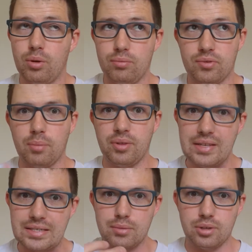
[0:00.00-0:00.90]
something
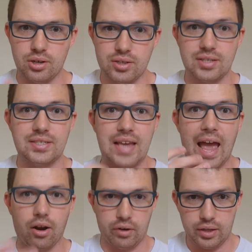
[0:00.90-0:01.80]
similar to
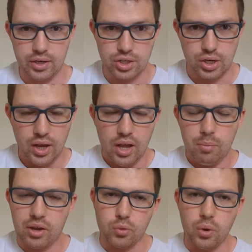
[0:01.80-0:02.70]
sacrilege,
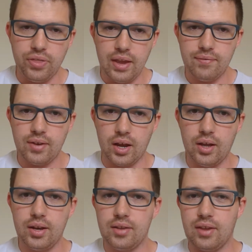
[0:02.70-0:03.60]
because what they've
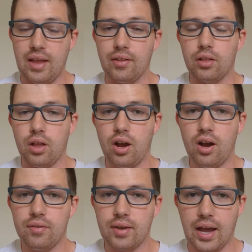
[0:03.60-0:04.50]
done is, in the law
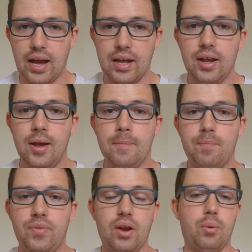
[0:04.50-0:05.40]
of God,
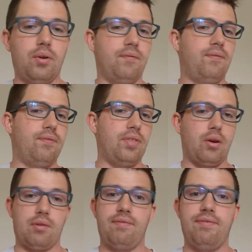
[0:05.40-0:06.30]
there were
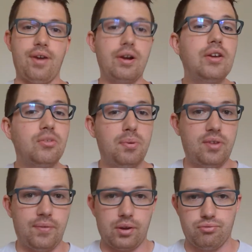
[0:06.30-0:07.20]
very
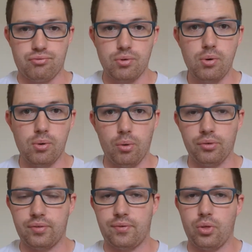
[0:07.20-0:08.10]
specific
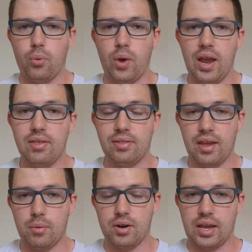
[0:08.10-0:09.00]
rules for the way that they
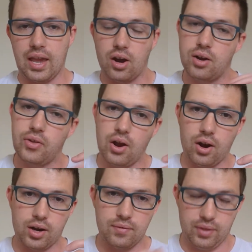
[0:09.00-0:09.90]
were to carry the
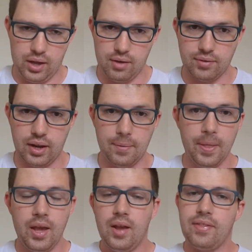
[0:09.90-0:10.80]
Ark of the Covenant.
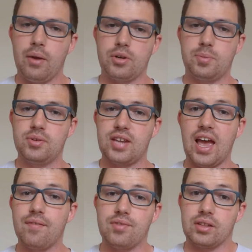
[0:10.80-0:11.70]
They were supposed to
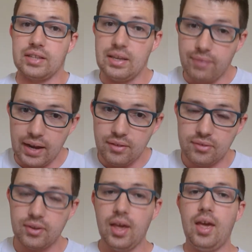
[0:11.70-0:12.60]
have the
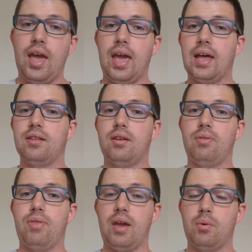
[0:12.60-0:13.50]
Levites, and
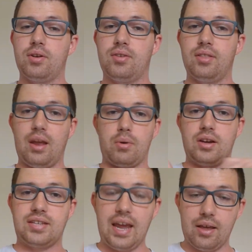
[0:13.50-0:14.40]
they were to
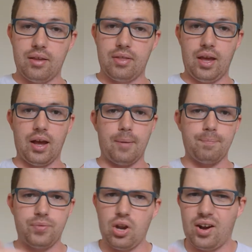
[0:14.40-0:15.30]
take
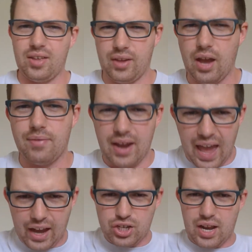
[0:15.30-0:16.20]
the Ark of the Covenant
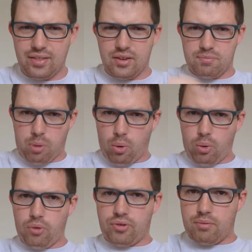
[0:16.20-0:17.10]
actually had these
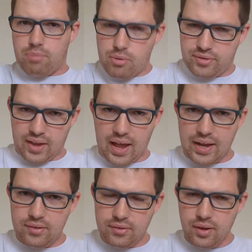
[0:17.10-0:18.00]
poles on both
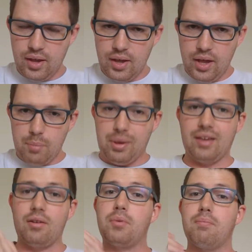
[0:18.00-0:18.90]
sides because
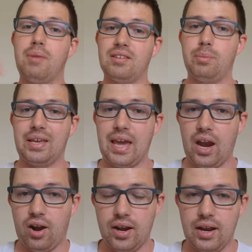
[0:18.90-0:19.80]
it was meant to be
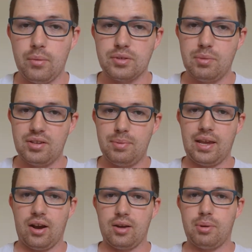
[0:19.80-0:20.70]
carried, and it was meant to be
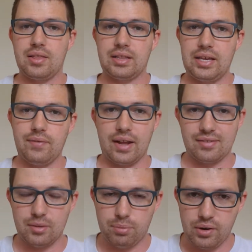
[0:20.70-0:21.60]
carried by the Levites
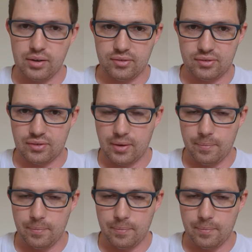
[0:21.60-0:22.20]
and the priests.